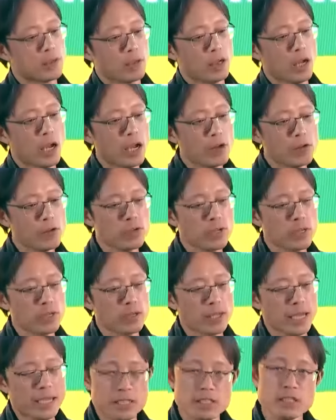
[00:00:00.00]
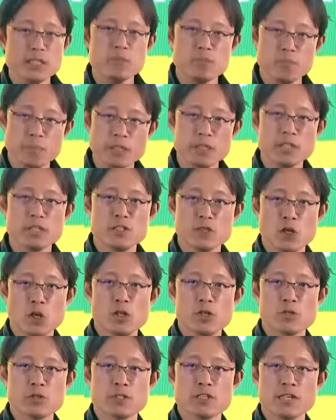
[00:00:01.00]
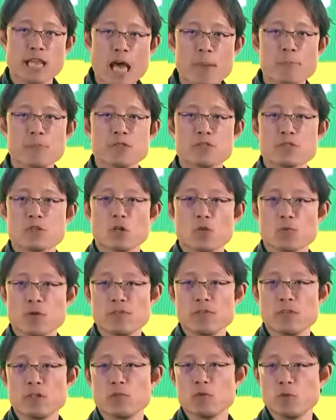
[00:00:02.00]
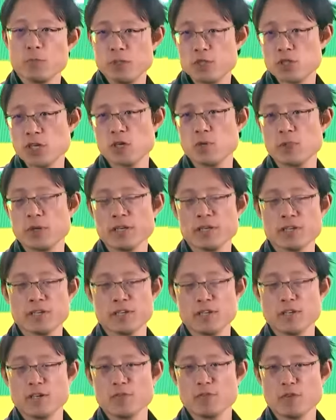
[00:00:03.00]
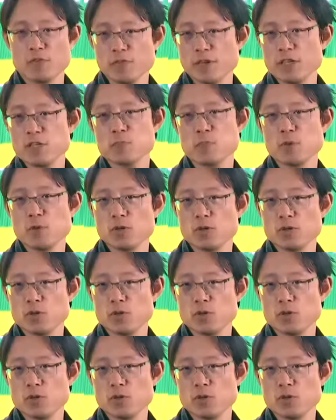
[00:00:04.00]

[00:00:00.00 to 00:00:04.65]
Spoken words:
$118 billion in app install revenue will be generated for Facebook,